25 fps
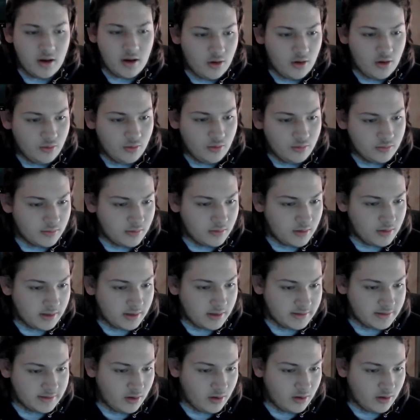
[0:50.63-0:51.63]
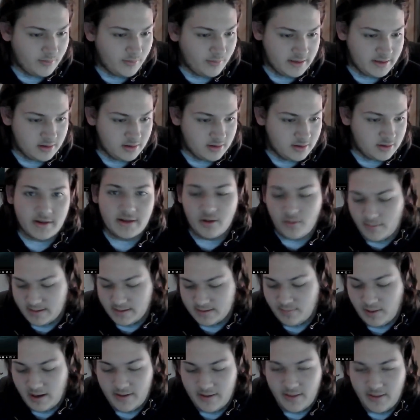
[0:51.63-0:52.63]
I did not mean to
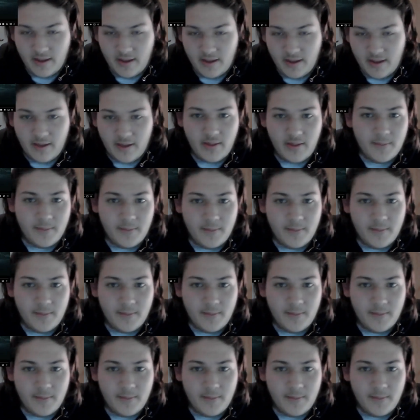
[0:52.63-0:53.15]
play that then.